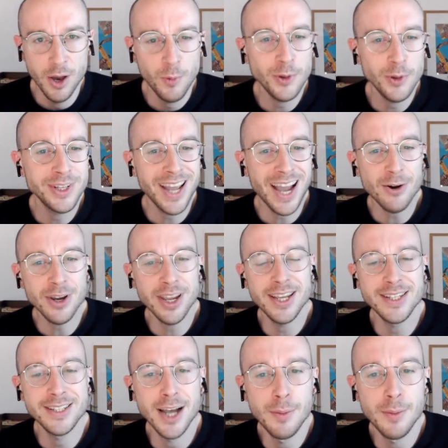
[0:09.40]
Well, now Keir
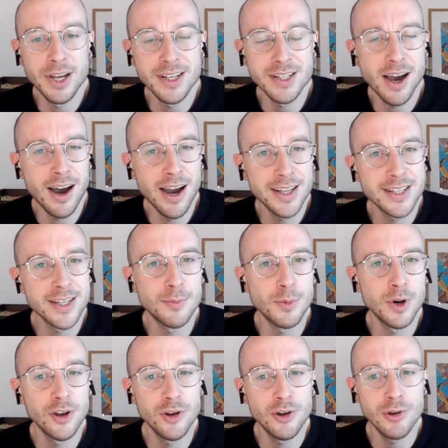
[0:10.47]
Starmer has hired
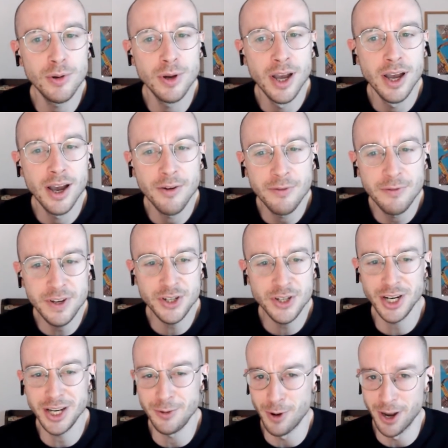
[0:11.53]
someone who
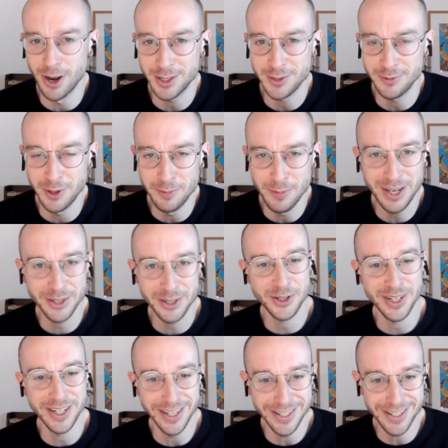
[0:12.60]
officially worked for the
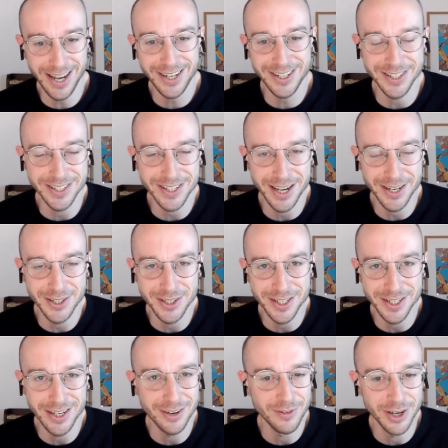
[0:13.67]
military intelligence
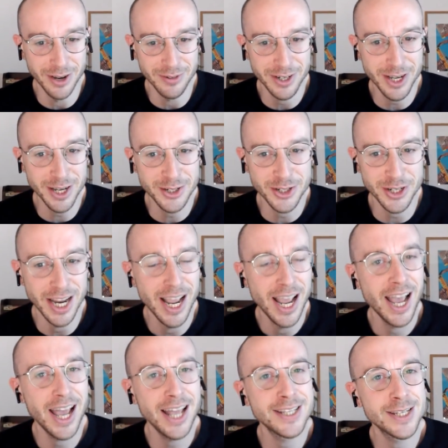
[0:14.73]
agency of another country.
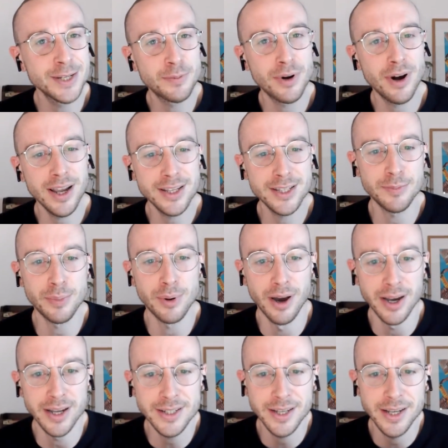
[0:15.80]
And surprise,
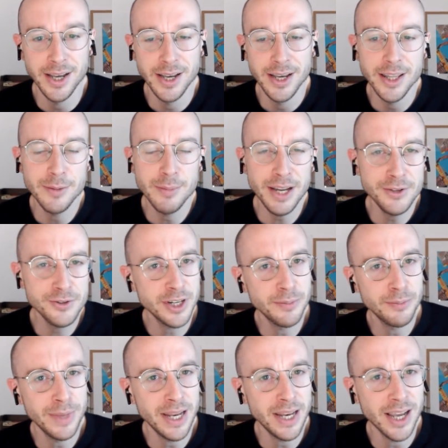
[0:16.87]
surprise, the
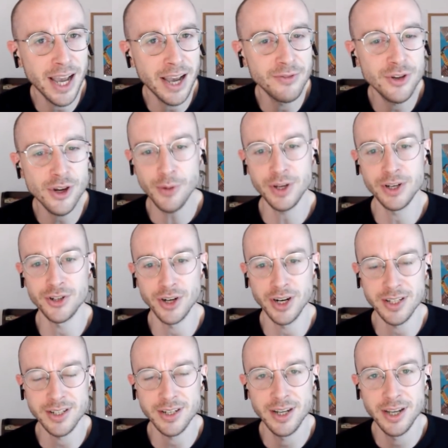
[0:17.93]
mainstream media have no
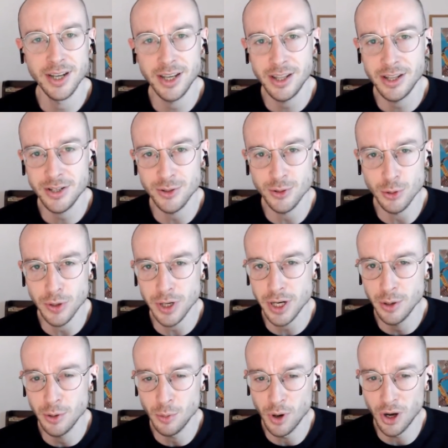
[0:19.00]
interest in the
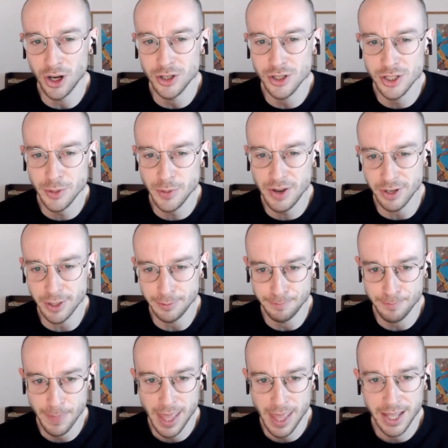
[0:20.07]
story whatsoever.
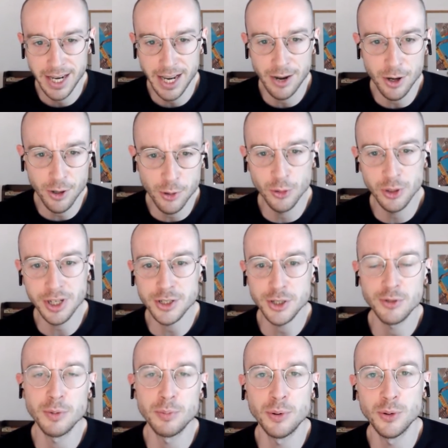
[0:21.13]
Now, according
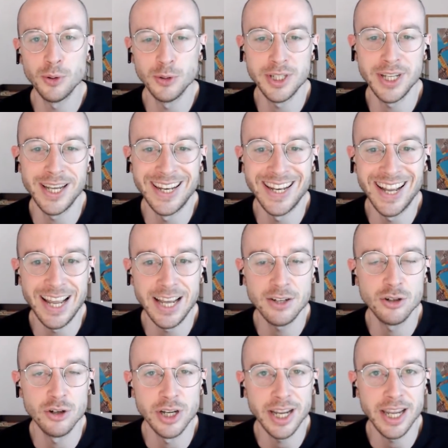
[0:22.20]
to reports in
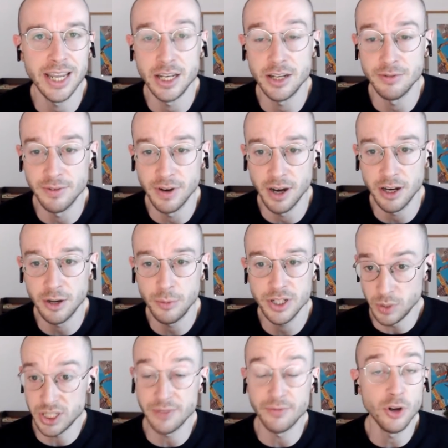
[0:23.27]
Electronic Intifada,
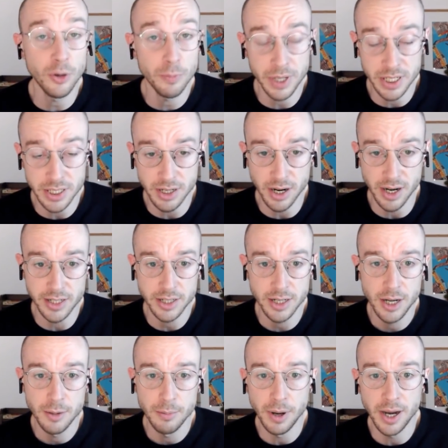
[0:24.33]
which have not been denied
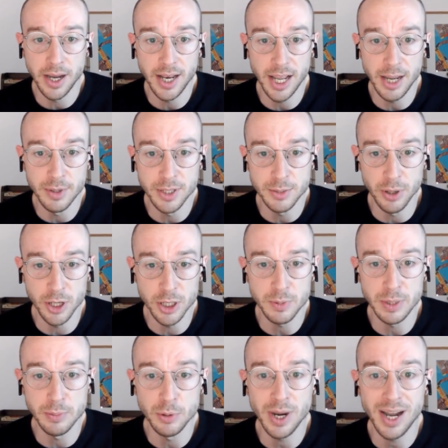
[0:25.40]
by Labour
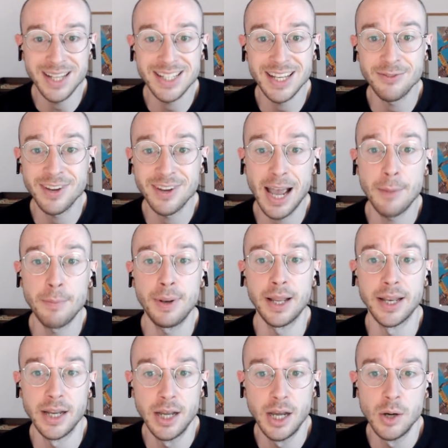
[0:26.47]
spokespeople, Asaf
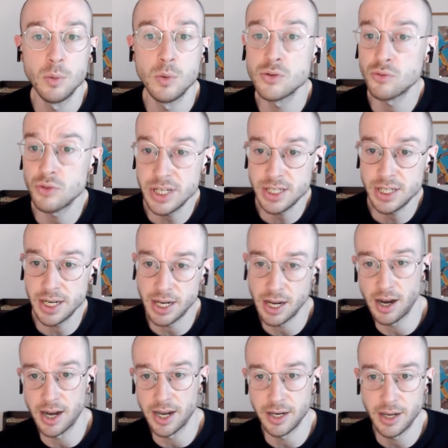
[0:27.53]
Kaplan was recently
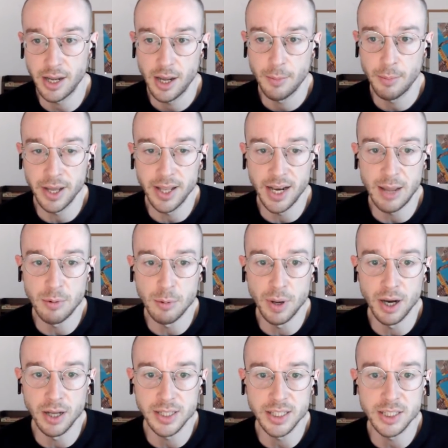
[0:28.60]
hired by the Labour
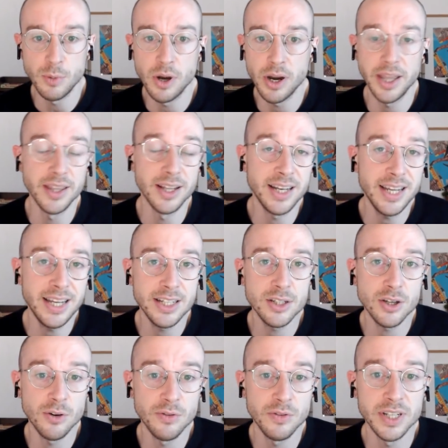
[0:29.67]
Party to work in the
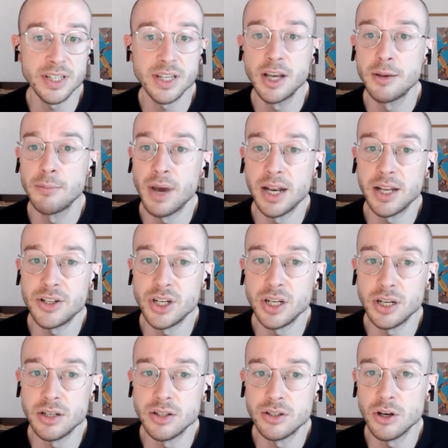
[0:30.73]
leader's office
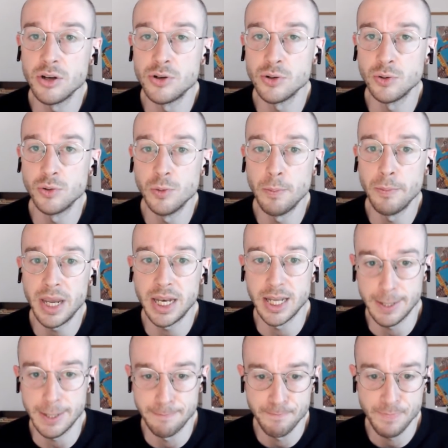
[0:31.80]
managing social
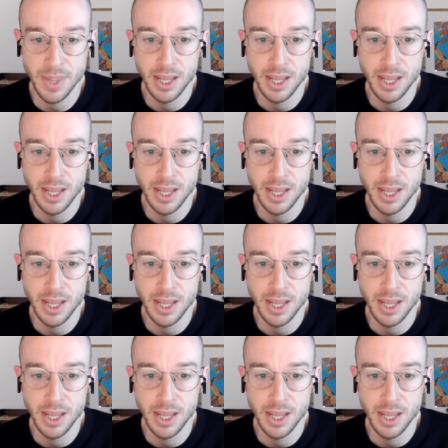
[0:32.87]
media.